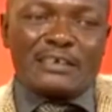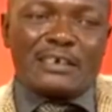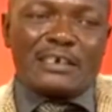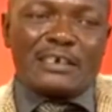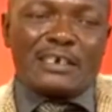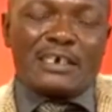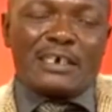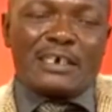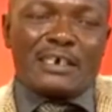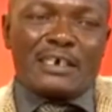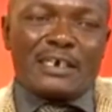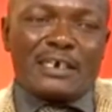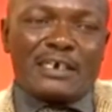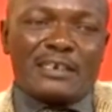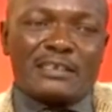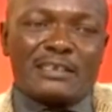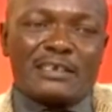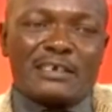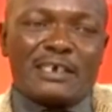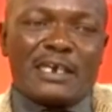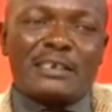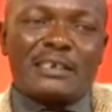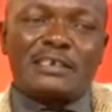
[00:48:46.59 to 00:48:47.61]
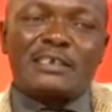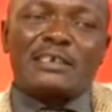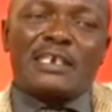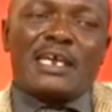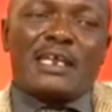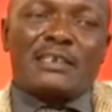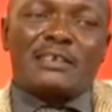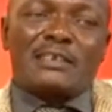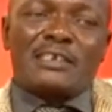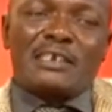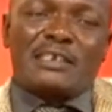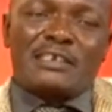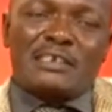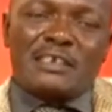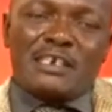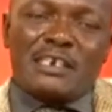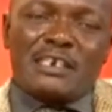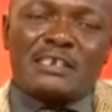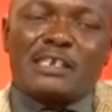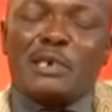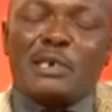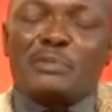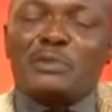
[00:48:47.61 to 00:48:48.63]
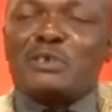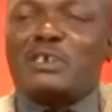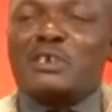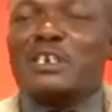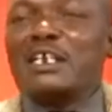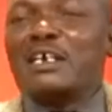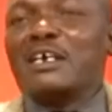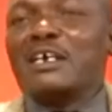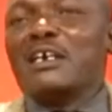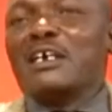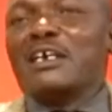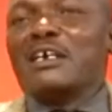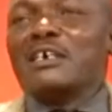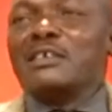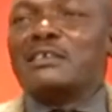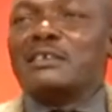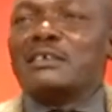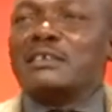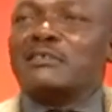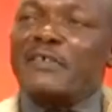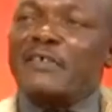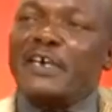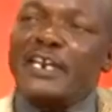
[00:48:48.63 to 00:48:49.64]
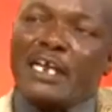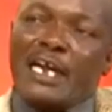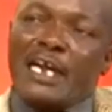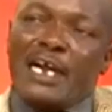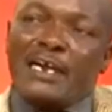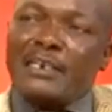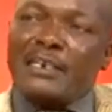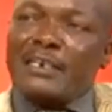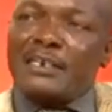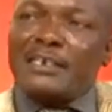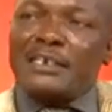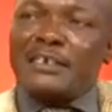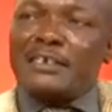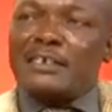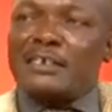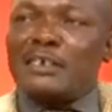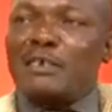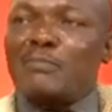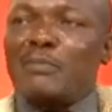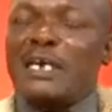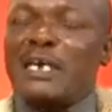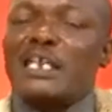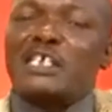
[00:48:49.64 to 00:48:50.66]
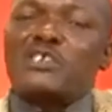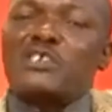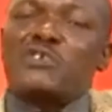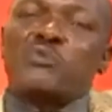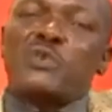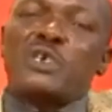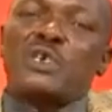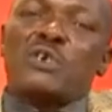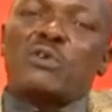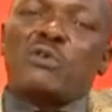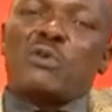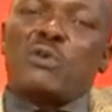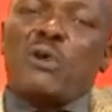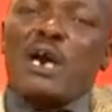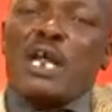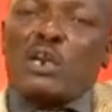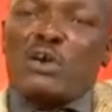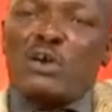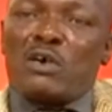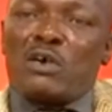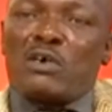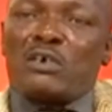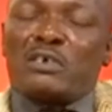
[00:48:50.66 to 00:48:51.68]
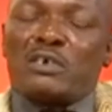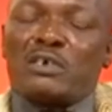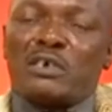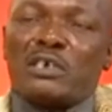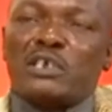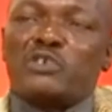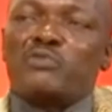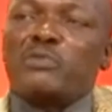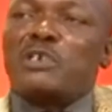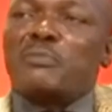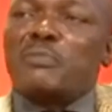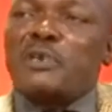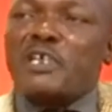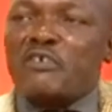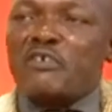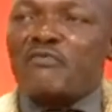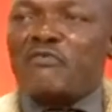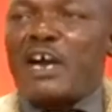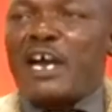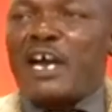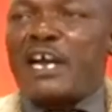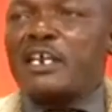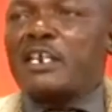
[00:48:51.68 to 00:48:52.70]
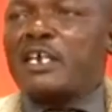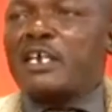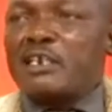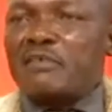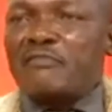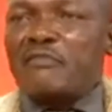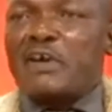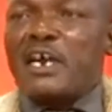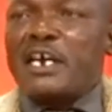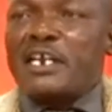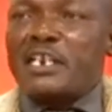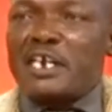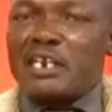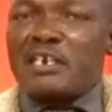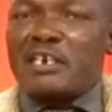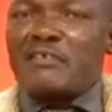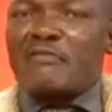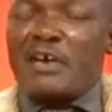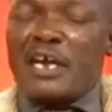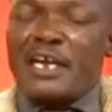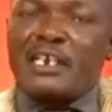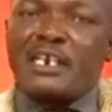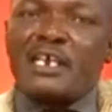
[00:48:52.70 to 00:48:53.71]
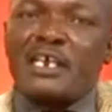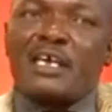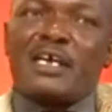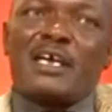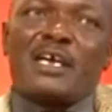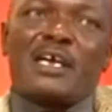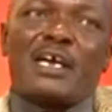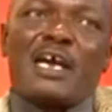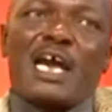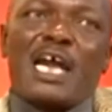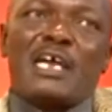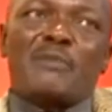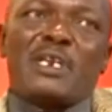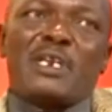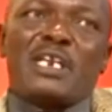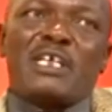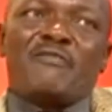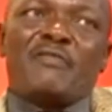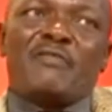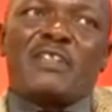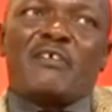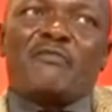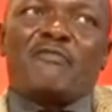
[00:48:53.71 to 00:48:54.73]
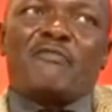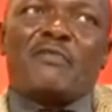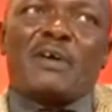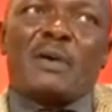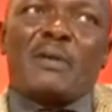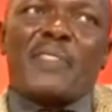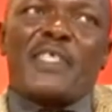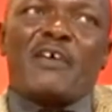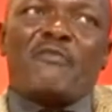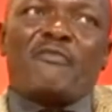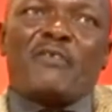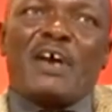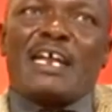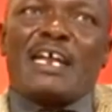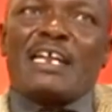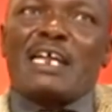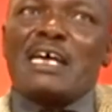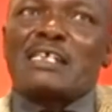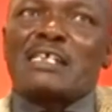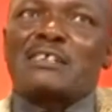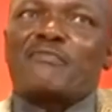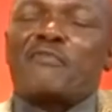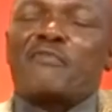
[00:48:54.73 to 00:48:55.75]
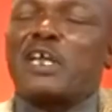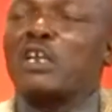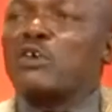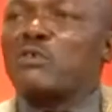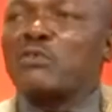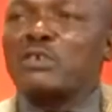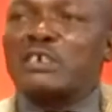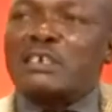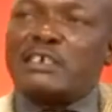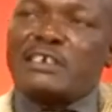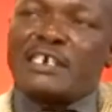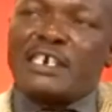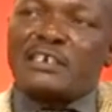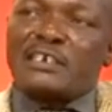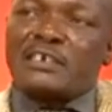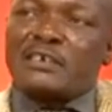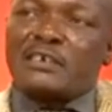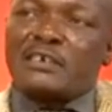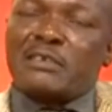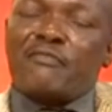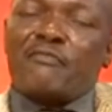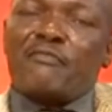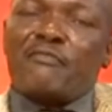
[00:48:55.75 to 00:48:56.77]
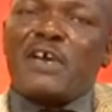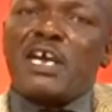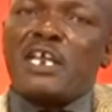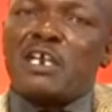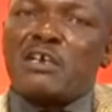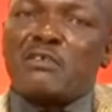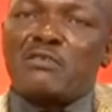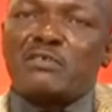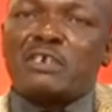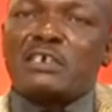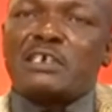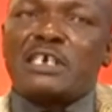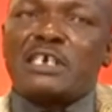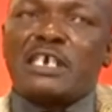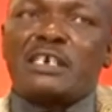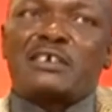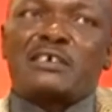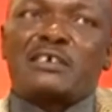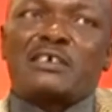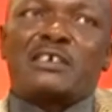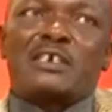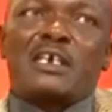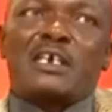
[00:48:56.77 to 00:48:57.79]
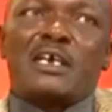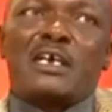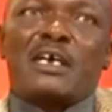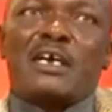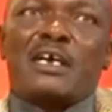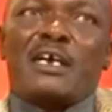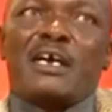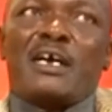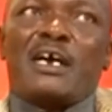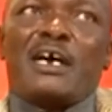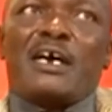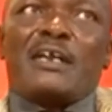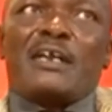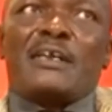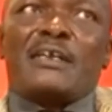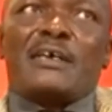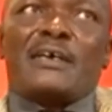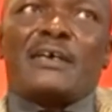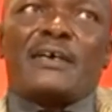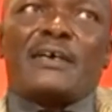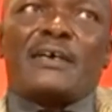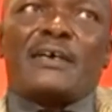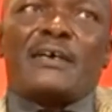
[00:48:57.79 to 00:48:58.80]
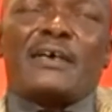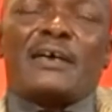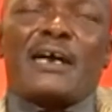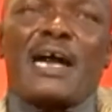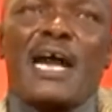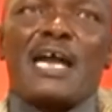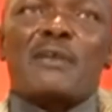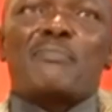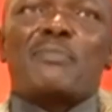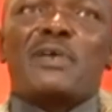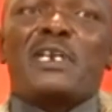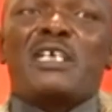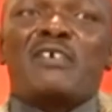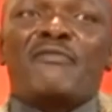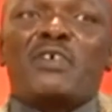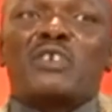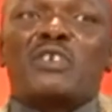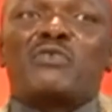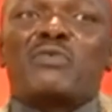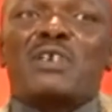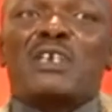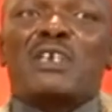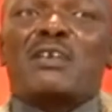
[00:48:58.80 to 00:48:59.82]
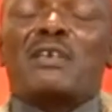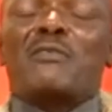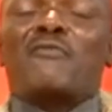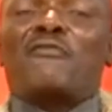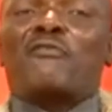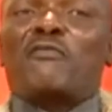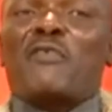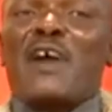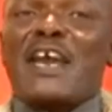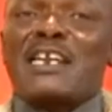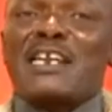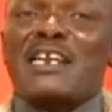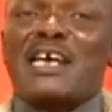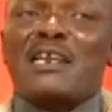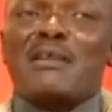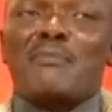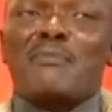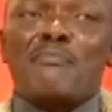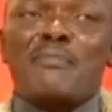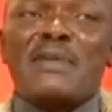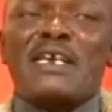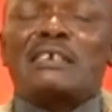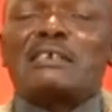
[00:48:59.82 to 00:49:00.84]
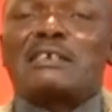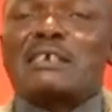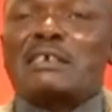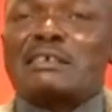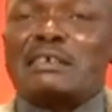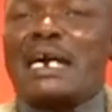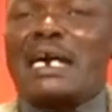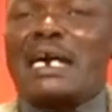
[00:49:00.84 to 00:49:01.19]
uh, at, the, at, its, at, its, inception, it is very ugly. Mm -hmm. But as we go along, it will be refined and refined and refined. -huh. I believe the, the fund has very good intention, -huh. very good intention. -huh. And I believe it will finally meet the